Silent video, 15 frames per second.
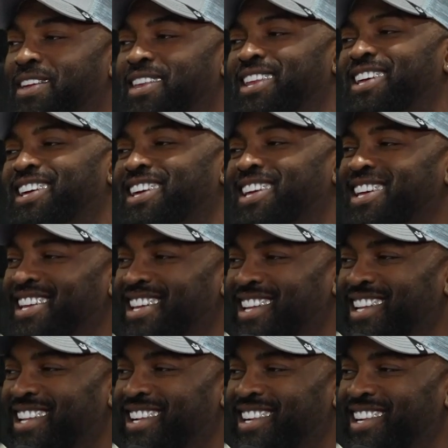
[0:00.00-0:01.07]
Denton Ryan
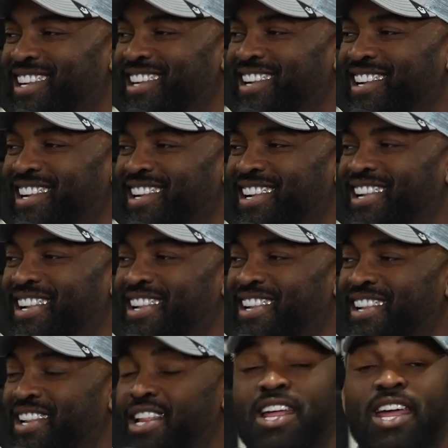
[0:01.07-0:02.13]
had them
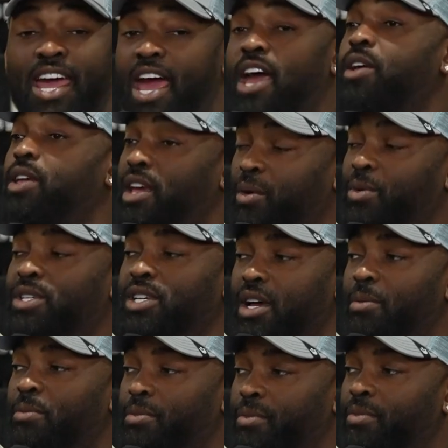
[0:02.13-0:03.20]

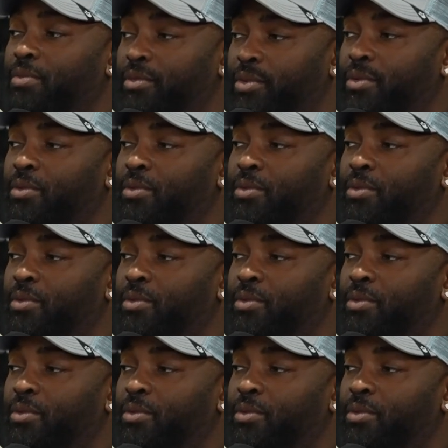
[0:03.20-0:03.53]
27-8, bro.